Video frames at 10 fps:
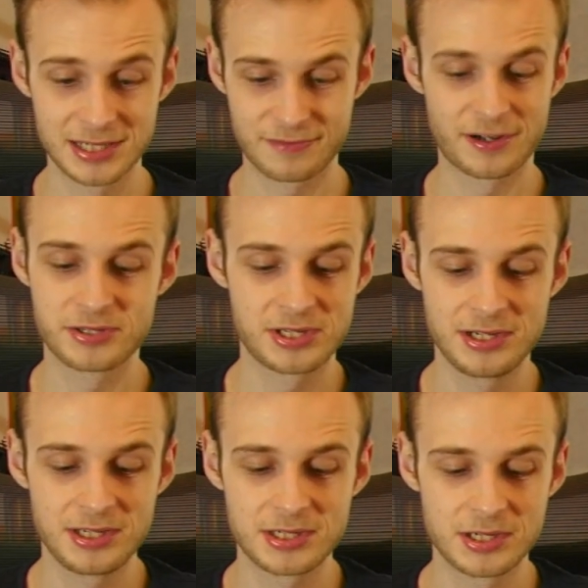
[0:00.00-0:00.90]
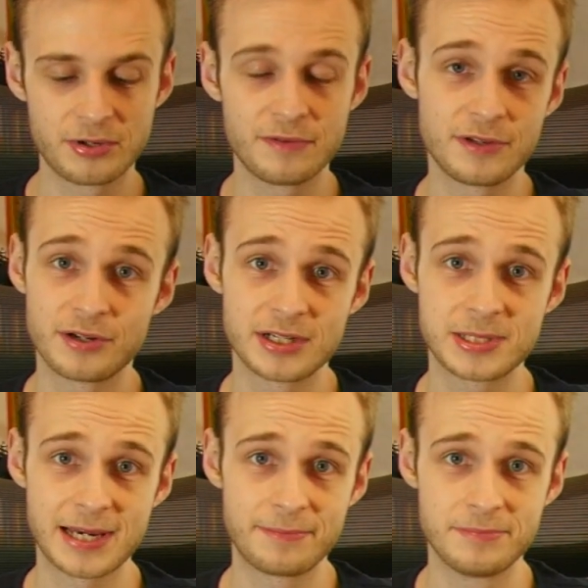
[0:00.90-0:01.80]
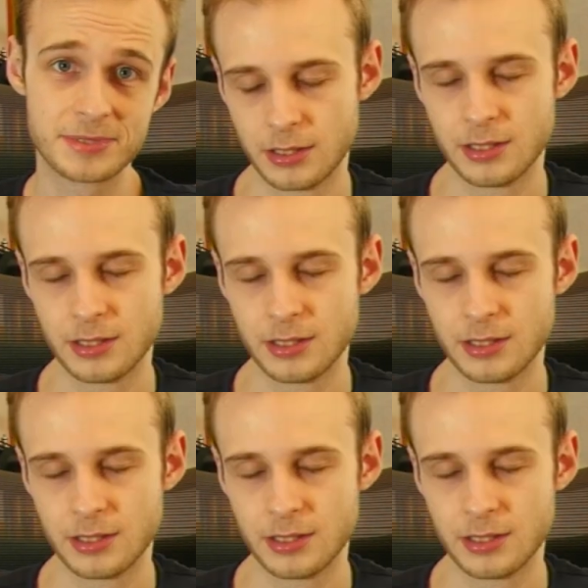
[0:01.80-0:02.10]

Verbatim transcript: as far as you need to know it for your exams.